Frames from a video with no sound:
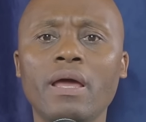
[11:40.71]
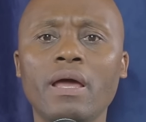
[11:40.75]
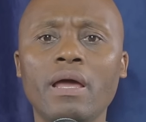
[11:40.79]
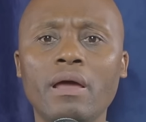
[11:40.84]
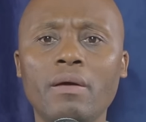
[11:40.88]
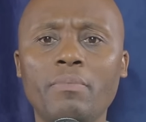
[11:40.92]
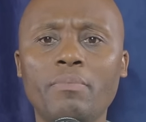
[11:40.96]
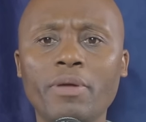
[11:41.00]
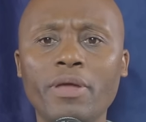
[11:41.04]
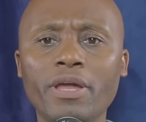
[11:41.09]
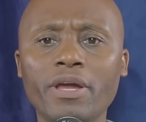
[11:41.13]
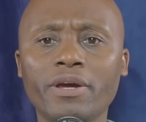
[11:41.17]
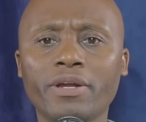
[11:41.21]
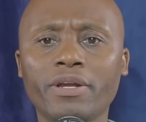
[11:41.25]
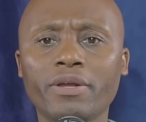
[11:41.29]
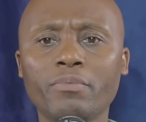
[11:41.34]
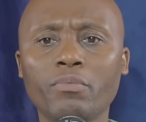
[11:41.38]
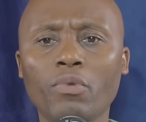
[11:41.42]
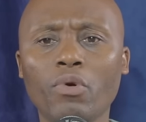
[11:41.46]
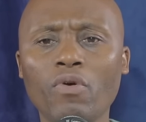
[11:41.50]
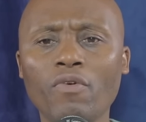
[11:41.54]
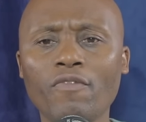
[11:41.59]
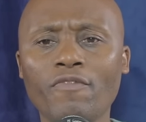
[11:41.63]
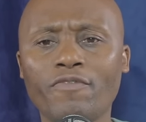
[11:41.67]
being
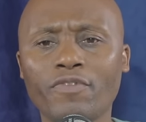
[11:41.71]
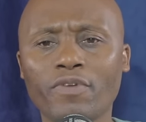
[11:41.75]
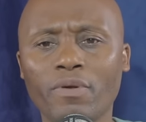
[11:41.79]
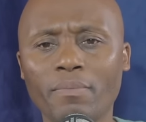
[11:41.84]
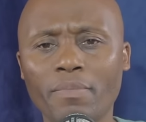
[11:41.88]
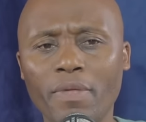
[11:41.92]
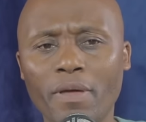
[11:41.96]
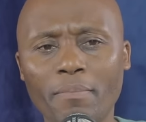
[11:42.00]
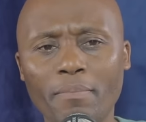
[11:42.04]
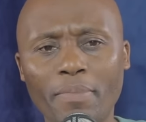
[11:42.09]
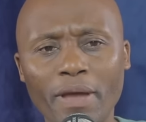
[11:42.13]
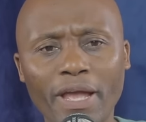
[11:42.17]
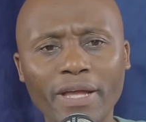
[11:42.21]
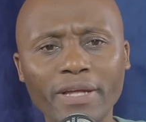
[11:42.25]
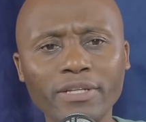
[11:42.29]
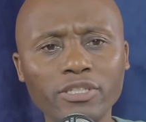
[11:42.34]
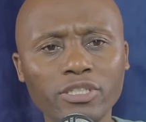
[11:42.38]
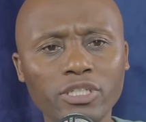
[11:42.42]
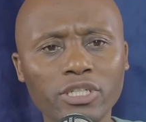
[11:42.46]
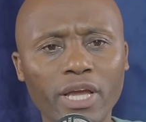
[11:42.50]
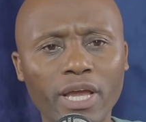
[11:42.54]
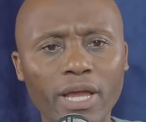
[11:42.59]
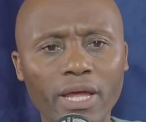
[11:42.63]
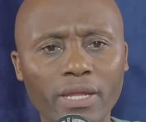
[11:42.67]
removed from the bench
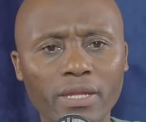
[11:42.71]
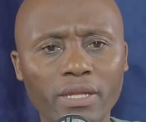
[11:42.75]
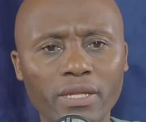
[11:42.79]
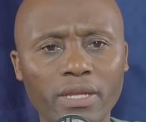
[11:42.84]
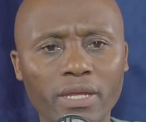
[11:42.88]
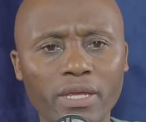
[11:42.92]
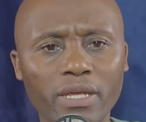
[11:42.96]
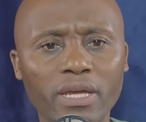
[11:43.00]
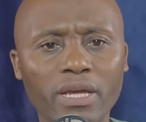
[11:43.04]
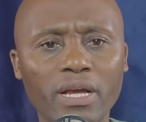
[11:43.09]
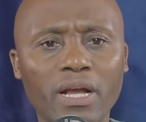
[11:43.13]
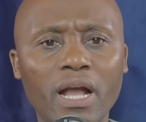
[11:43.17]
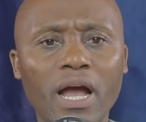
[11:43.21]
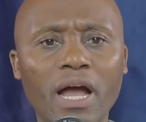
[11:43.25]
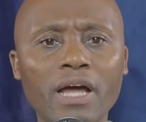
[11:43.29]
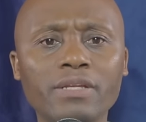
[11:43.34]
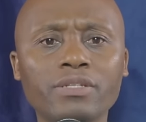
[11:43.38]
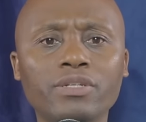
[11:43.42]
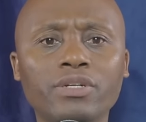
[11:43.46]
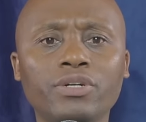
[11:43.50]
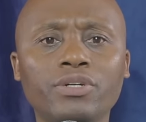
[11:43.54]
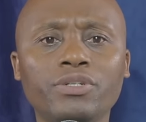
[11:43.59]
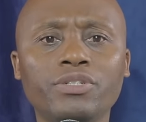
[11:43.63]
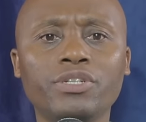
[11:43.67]
and he can't
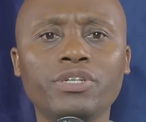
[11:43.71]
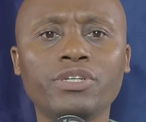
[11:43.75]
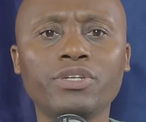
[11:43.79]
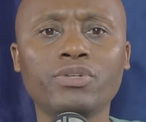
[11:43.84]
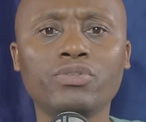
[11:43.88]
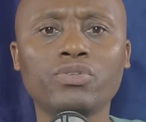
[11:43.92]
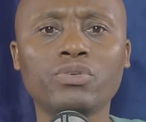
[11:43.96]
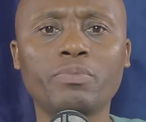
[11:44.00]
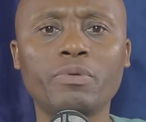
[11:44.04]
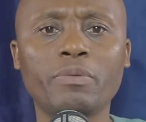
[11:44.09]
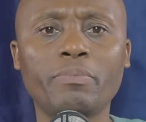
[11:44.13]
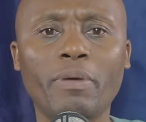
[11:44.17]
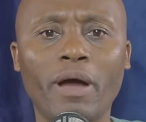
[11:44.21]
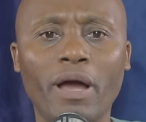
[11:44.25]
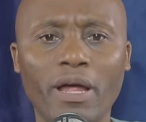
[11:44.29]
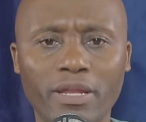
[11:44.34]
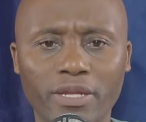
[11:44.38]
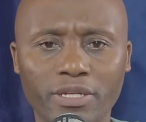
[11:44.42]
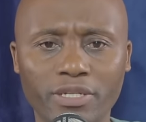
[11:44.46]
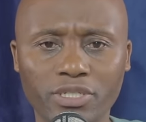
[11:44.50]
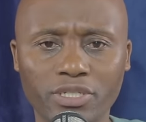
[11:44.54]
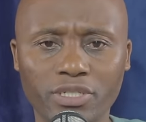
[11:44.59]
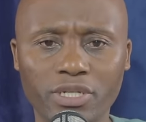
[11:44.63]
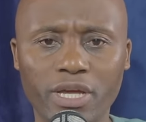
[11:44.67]
continue to be
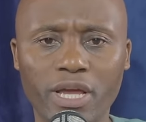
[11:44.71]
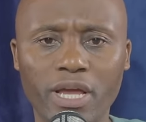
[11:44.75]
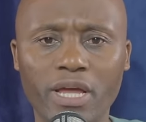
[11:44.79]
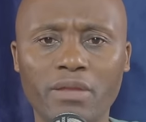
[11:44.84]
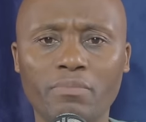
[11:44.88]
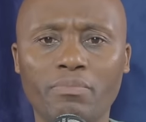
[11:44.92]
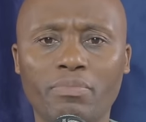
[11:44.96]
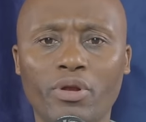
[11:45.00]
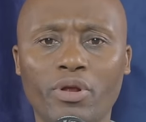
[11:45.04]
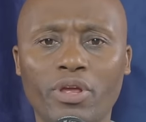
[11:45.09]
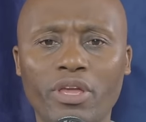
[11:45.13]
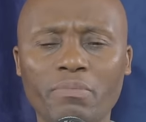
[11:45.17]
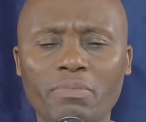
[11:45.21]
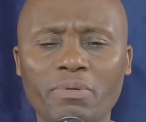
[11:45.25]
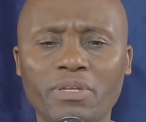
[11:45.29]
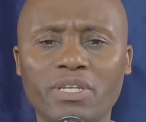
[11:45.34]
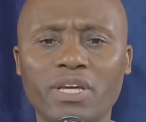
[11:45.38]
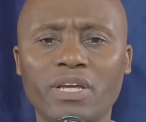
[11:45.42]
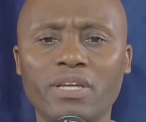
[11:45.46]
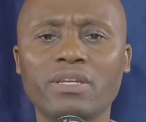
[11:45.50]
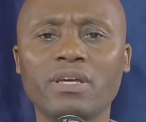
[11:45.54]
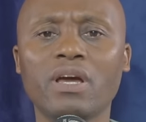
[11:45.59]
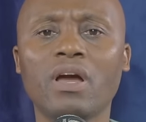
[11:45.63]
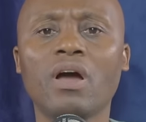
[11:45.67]
punished and
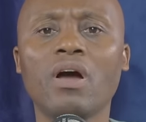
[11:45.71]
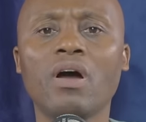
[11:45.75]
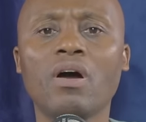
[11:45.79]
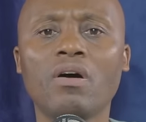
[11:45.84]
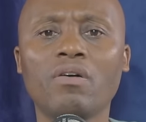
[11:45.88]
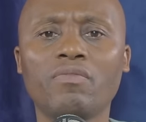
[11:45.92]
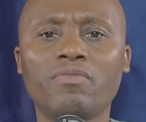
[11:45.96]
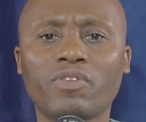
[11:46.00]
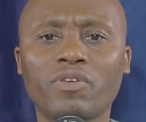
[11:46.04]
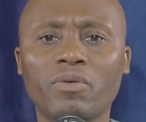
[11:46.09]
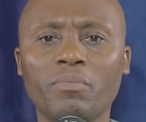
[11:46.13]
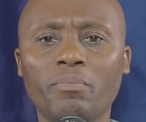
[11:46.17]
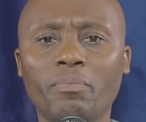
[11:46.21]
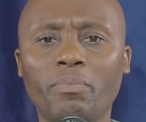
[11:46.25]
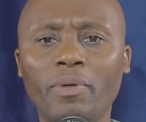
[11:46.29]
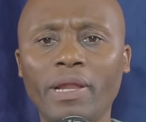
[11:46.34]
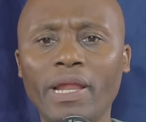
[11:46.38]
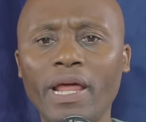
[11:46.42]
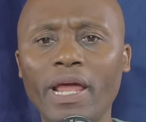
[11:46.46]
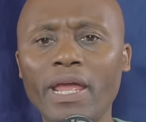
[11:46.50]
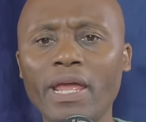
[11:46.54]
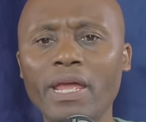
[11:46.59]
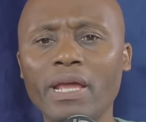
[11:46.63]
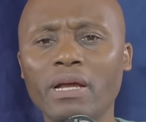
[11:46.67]
prohibited from
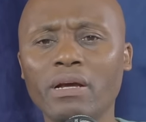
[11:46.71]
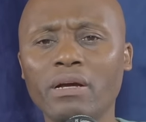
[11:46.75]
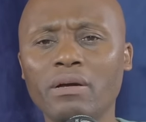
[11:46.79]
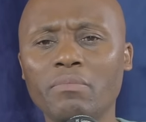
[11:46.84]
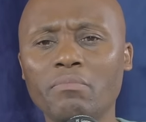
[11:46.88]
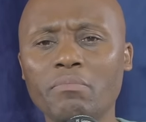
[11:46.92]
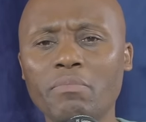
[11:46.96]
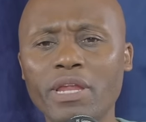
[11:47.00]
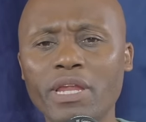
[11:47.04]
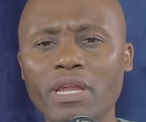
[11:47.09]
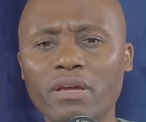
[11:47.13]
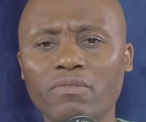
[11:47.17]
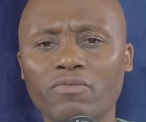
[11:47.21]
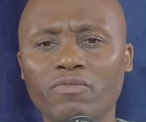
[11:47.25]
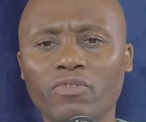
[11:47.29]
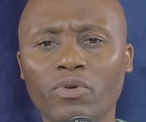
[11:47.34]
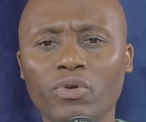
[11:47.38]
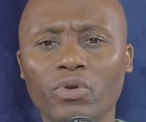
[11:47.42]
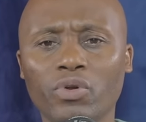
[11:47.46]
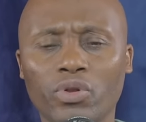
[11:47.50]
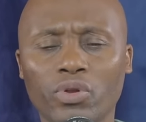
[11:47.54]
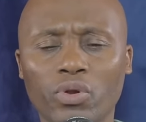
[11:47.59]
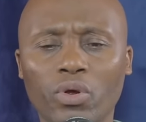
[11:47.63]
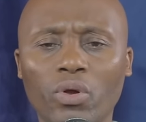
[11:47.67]
playing meaningful
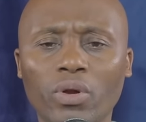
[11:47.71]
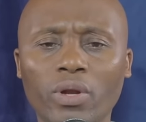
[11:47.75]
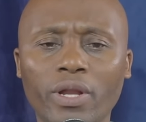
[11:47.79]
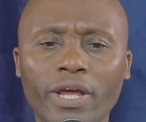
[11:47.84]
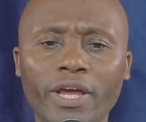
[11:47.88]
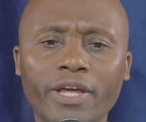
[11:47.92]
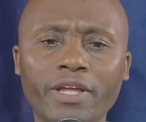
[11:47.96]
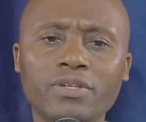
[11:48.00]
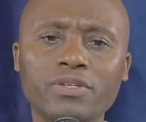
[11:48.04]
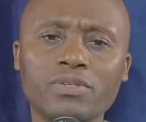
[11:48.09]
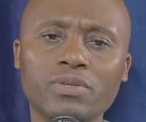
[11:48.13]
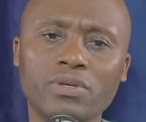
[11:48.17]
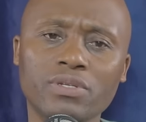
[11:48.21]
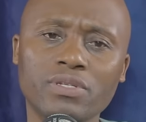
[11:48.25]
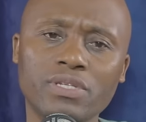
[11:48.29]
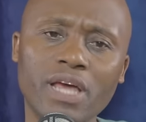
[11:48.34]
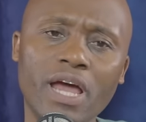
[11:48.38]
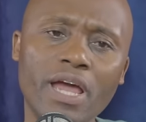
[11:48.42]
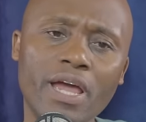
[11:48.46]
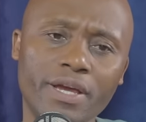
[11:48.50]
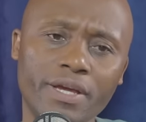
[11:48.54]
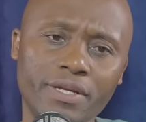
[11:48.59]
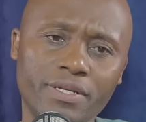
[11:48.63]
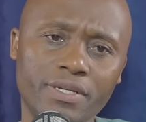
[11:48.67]
role in
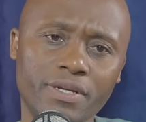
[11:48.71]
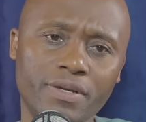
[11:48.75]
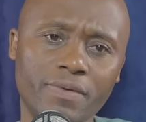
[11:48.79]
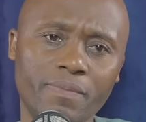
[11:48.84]
society.